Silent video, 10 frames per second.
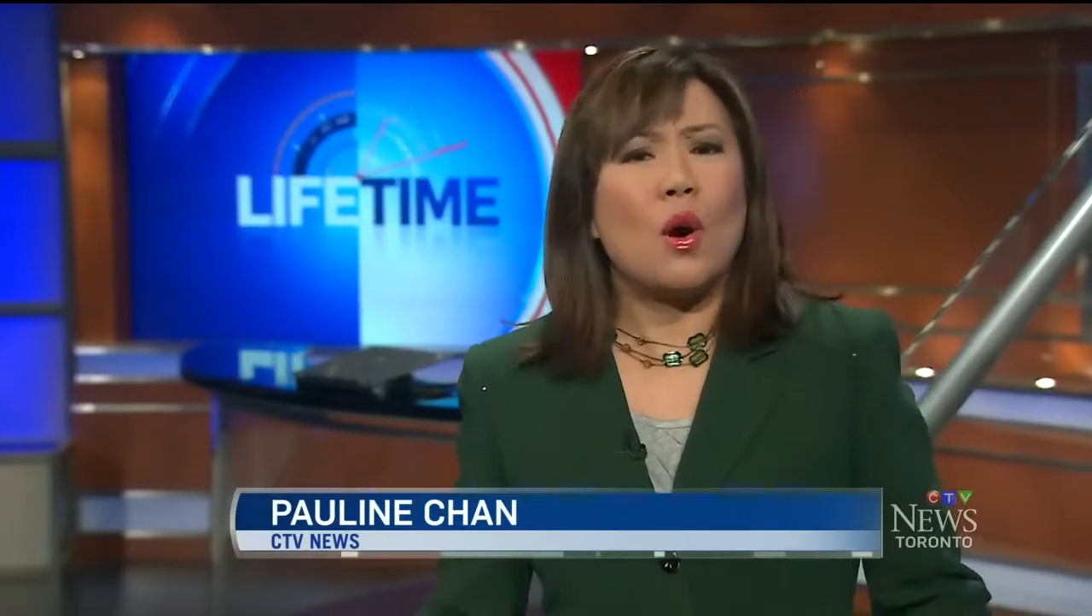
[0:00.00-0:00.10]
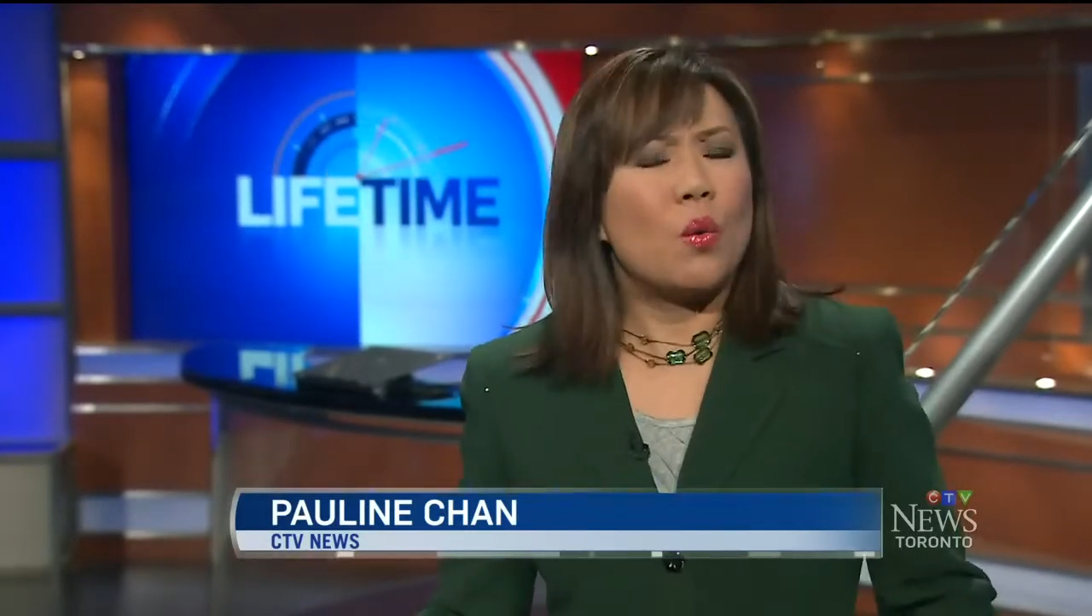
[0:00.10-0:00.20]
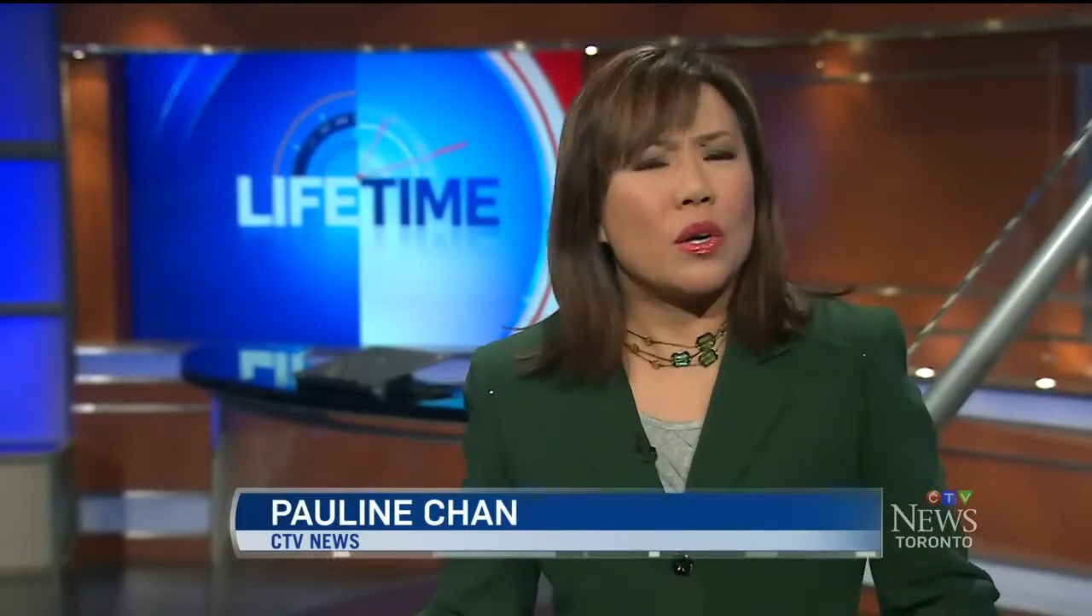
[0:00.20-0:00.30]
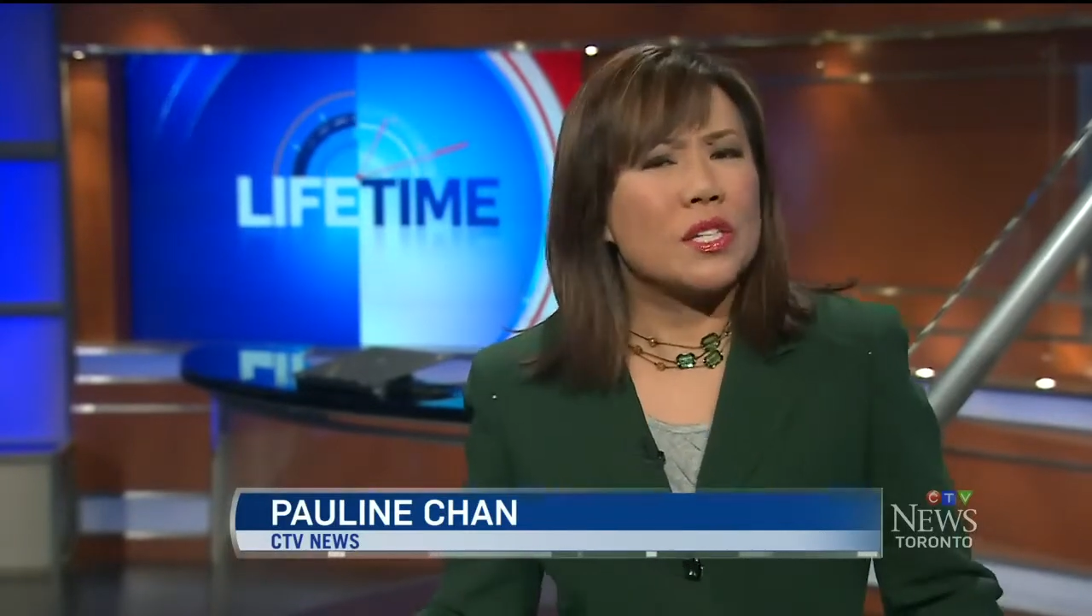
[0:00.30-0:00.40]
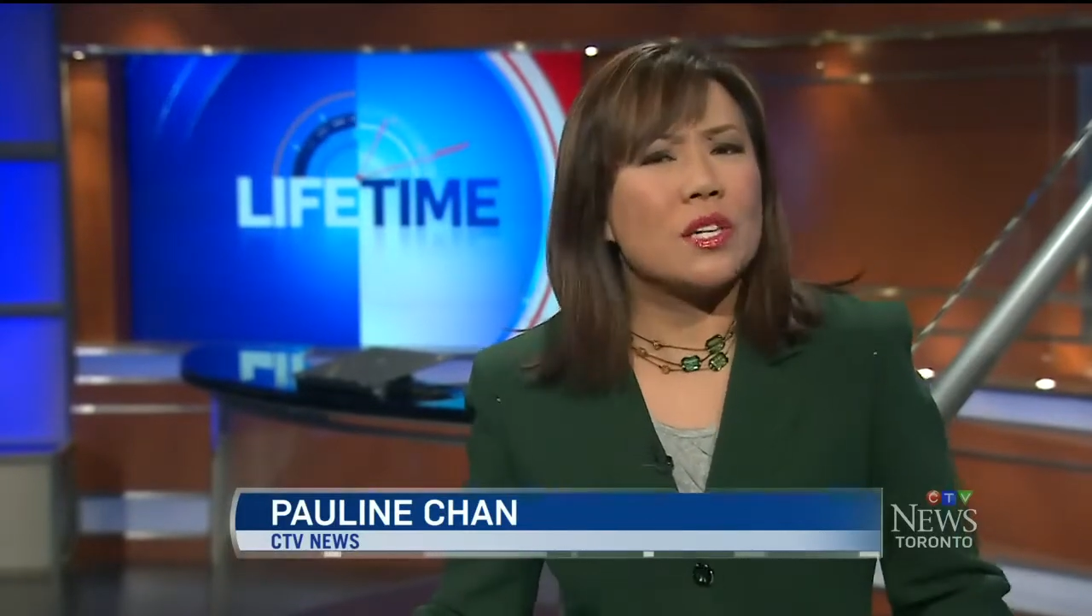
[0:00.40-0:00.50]

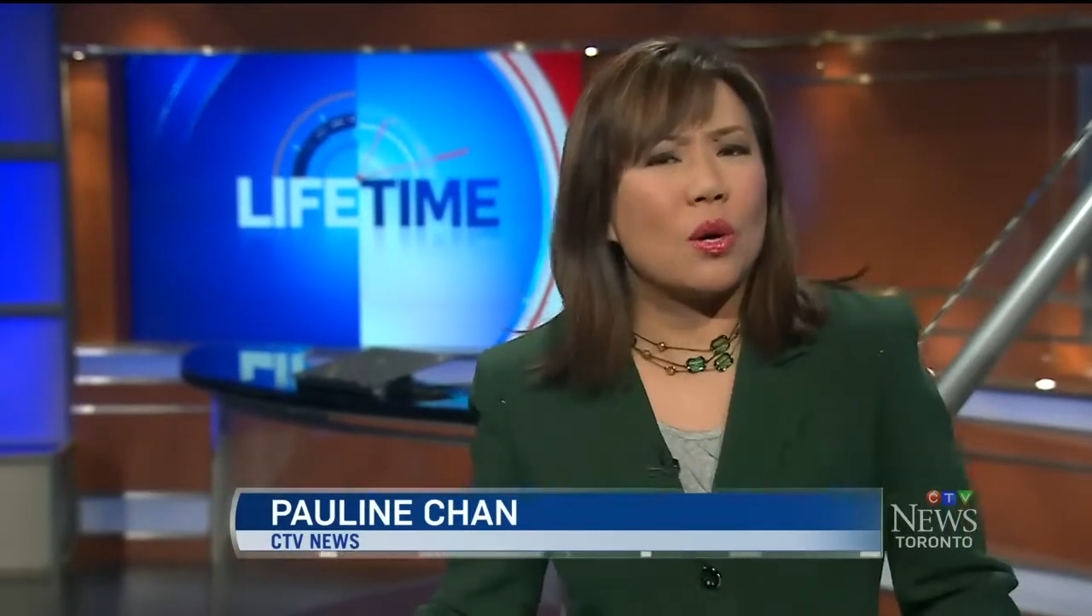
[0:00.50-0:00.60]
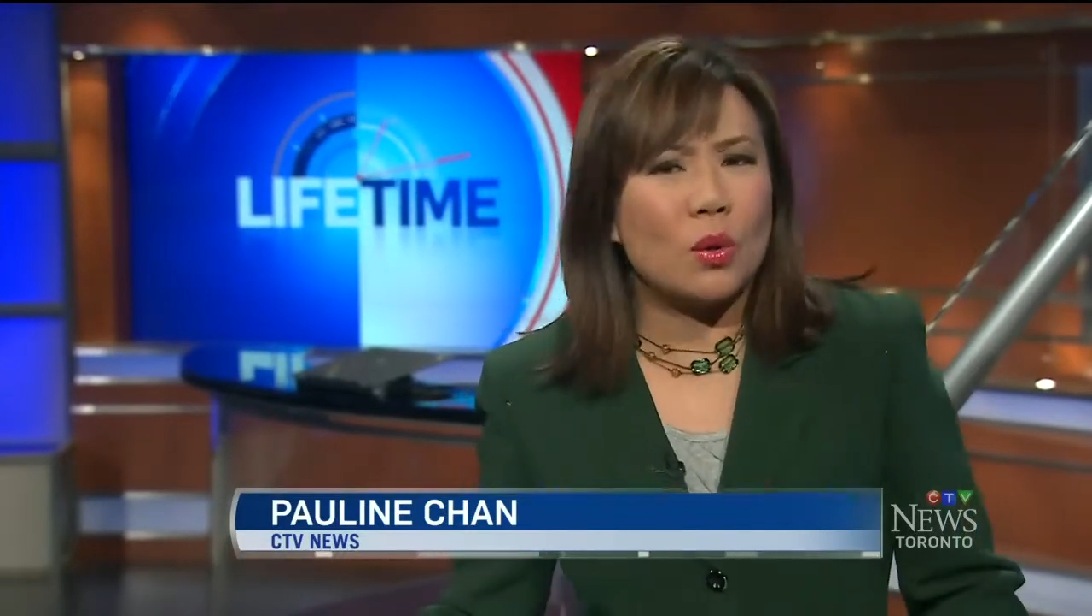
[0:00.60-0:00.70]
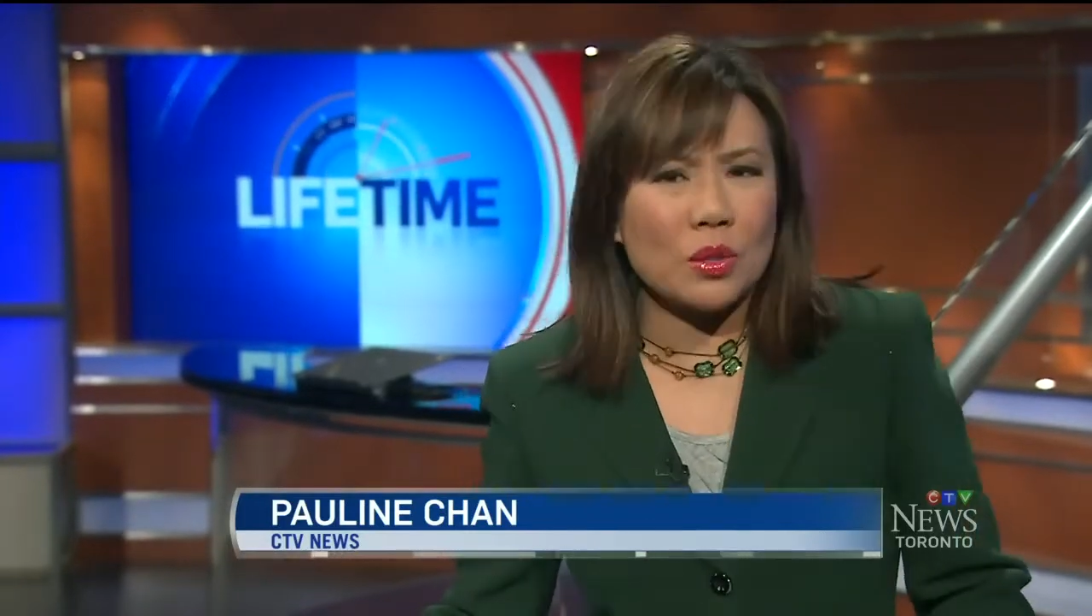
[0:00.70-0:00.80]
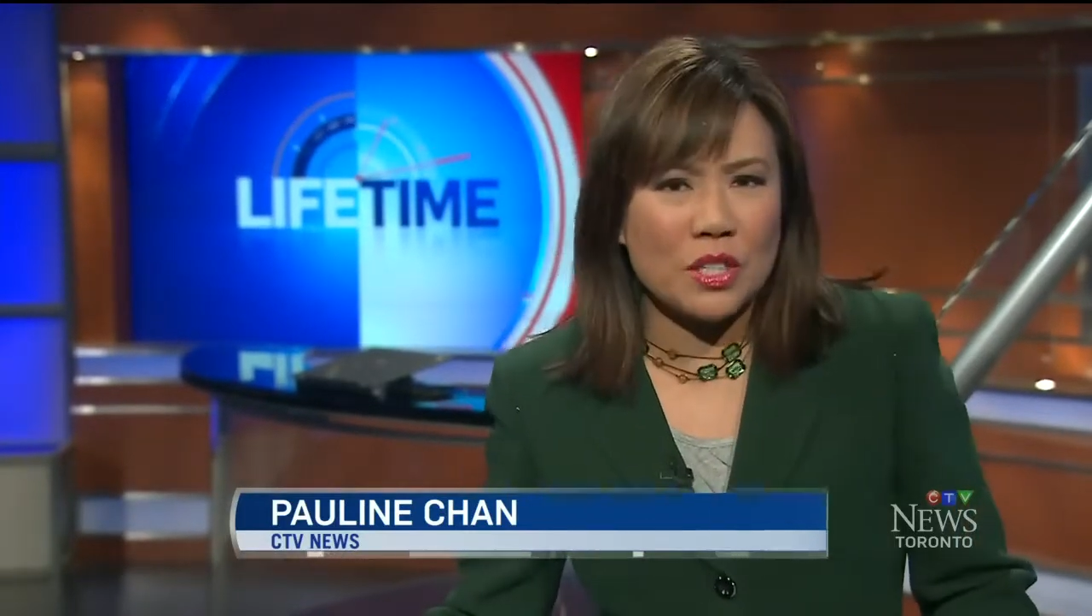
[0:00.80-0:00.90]
works in a whole